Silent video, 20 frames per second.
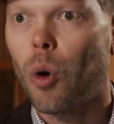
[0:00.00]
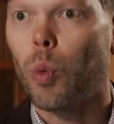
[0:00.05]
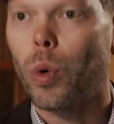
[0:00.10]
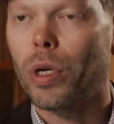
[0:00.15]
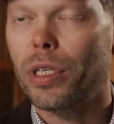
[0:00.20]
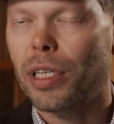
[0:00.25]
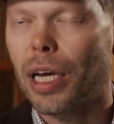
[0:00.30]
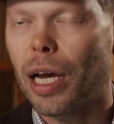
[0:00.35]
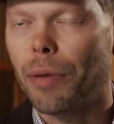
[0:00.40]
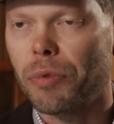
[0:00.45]

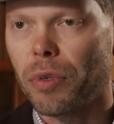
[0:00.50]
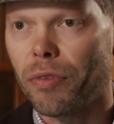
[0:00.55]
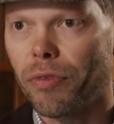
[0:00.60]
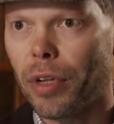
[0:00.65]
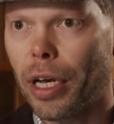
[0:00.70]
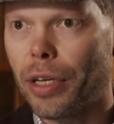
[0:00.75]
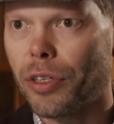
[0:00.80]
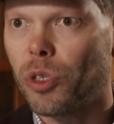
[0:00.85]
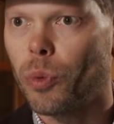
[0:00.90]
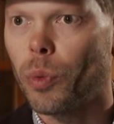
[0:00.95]
What types of
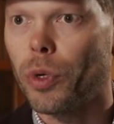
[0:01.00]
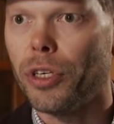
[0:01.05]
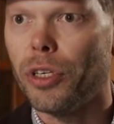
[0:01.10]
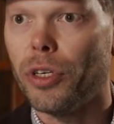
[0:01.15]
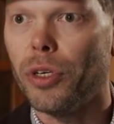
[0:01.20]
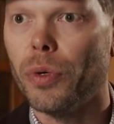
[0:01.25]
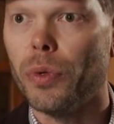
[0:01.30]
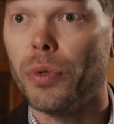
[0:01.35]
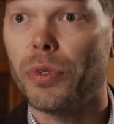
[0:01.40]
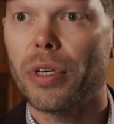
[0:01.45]
lights do we
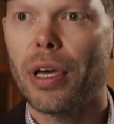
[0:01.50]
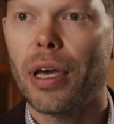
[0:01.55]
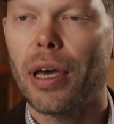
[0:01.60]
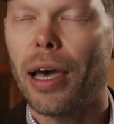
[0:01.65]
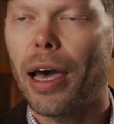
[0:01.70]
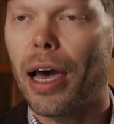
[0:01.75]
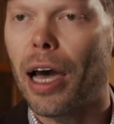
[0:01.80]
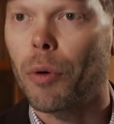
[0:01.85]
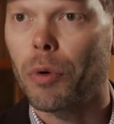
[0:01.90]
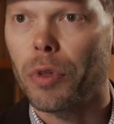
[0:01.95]
use?
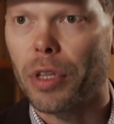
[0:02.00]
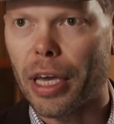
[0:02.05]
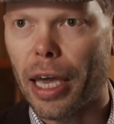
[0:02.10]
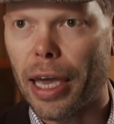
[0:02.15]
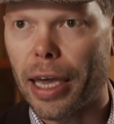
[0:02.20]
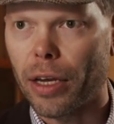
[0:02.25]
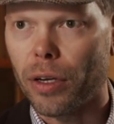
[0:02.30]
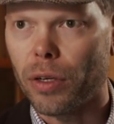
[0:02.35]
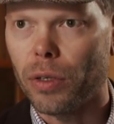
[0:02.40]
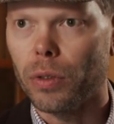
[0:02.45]
How are they
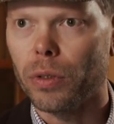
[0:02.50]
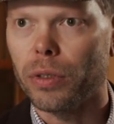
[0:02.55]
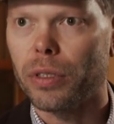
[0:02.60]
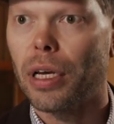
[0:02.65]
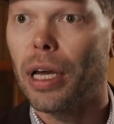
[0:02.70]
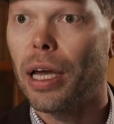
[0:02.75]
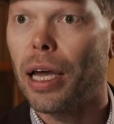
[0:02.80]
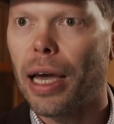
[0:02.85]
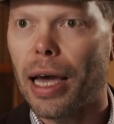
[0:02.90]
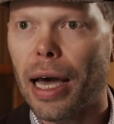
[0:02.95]
angled?
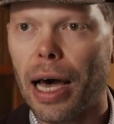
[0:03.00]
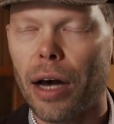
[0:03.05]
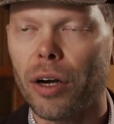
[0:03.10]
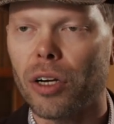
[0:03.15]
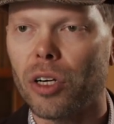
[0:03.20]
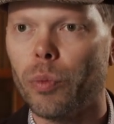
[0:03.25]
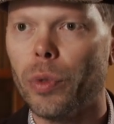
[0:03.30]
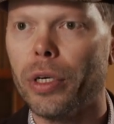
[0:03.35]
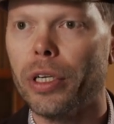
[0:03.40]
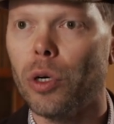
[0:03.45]
How
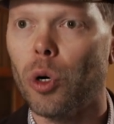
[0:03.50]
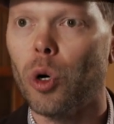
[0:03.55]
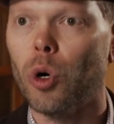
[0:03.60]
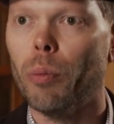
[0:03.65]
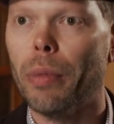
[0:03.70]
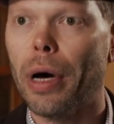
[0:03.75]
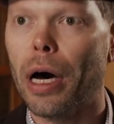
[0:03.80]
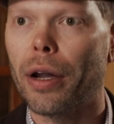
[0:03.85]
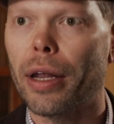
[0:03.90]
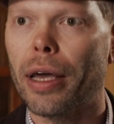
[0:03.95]
can we go
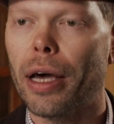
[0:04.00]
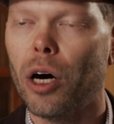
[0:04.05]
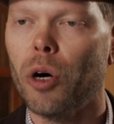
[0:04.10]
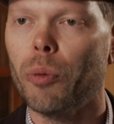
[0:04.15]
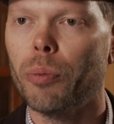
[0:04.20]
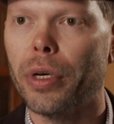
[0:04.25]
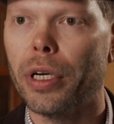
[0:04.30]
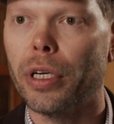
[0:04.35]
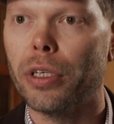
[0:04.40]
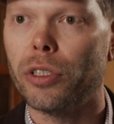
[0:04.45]
about
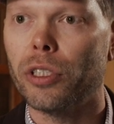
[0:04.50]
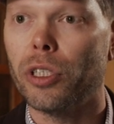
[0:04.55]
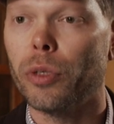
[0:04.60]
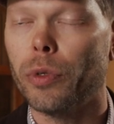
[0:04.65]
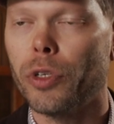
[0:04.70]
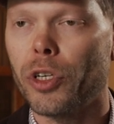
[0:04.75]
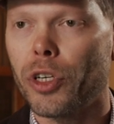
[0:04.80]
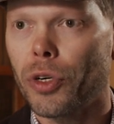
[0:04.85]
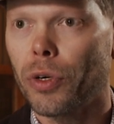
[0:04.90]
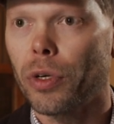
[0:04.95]
helping to
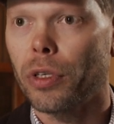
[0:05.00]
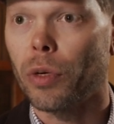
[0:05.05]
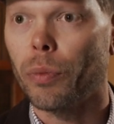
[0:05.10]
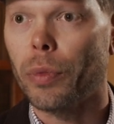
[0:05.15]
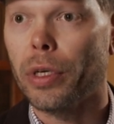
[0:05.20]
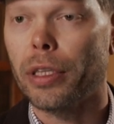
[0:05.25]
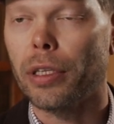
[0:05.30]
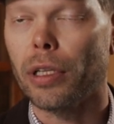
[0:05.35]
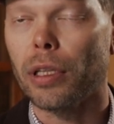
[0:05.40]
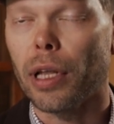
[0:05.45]
ensure that we
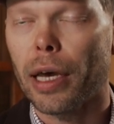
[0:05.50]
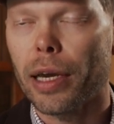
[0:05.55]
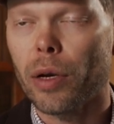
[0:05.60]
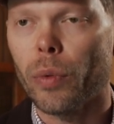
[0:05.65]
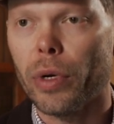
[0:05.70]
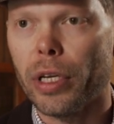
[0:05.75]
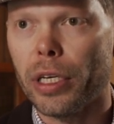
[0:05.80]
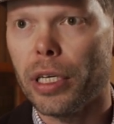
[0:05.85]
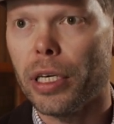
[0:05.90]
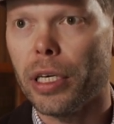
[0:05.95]
get the light
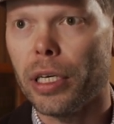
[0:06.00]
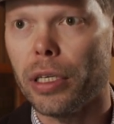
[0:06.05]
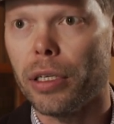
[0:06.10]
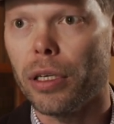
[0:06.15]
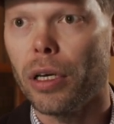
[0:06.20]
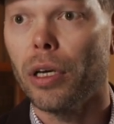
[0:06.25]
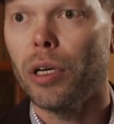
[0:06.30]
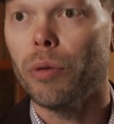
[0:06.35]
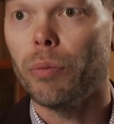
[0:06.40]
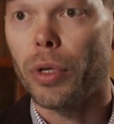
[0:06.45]
we need,
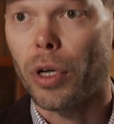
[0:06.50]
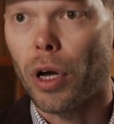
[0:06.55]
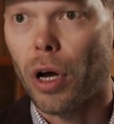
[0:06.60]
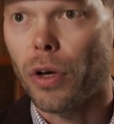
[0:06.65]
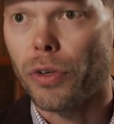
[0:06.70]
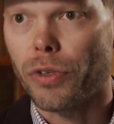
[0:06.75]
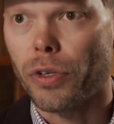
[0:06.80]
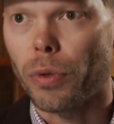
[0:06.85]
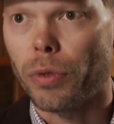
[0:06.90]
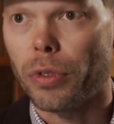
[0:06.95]
but
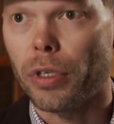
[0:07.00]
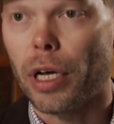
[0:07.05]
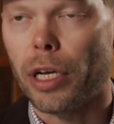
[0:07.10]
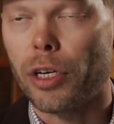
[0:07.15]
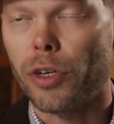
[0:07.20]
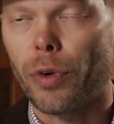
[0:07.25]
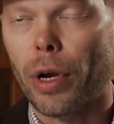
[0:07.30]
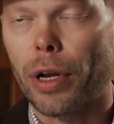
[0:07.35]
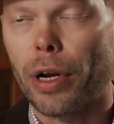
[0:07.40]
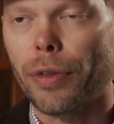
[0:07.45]
also to not
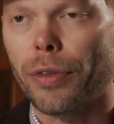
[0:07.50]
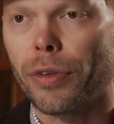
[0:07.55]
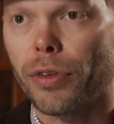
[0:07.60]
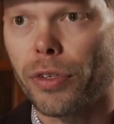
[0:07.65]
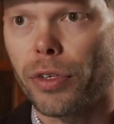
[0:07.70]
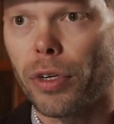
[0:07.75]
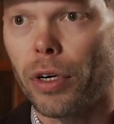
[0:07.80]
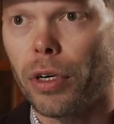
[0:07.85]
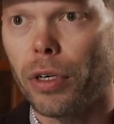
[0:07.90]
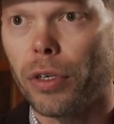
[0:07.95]
drown out the
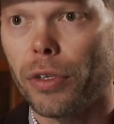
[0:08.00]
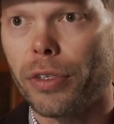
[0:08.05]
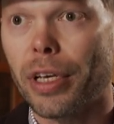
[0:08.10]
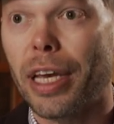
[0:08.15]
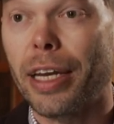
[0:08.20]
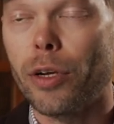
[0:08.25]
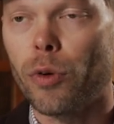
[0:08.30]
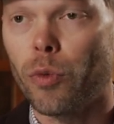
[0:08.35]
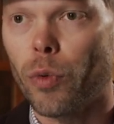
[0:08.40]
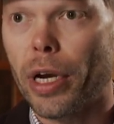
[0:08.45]
stars
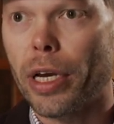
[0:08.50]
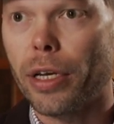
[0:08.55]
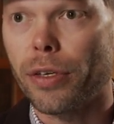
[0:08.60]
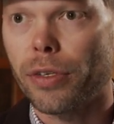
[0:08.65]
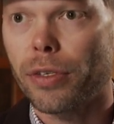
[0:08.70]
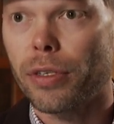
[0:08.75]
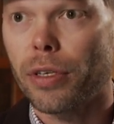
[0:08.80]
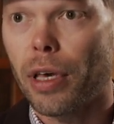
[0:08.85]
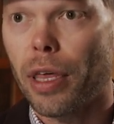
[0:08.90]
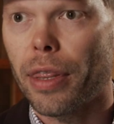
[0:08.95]
and
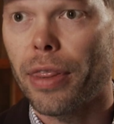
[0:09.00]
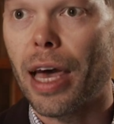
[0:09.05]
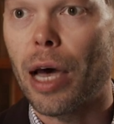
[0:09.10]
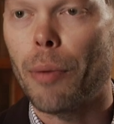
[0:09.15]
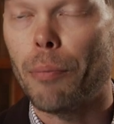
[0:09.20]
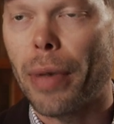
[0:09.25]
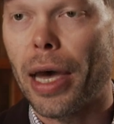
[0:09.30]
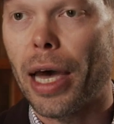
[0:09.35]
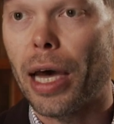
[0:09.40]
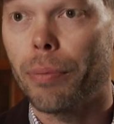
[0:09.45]
erase that
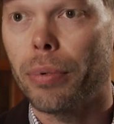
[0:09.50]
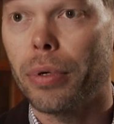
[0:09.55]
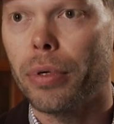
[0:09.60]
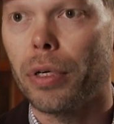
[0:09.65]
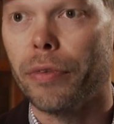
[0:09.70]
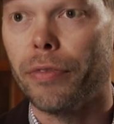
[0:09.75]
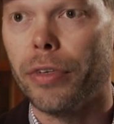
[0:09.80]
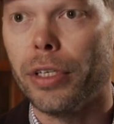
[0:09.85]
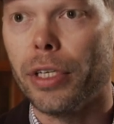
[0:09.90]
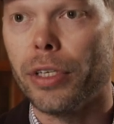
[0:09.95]
map
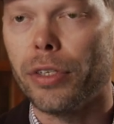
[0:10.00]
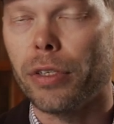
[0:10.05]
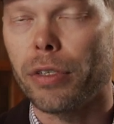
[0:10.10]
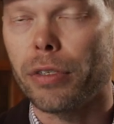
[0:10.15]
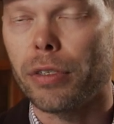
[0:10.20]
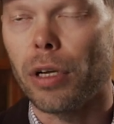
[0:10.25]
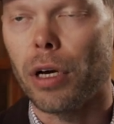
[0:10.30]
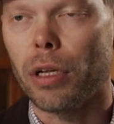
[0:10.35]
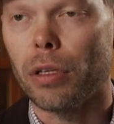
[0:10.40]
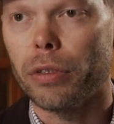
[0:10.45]
of
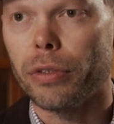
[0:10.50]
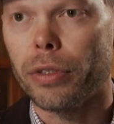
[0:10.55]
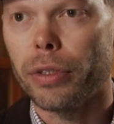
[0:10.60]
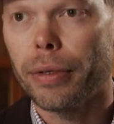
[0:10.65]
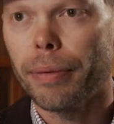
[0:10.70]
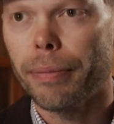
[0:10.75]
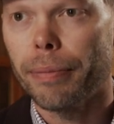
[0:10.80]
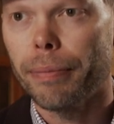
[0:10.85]
Indigenous knowledge?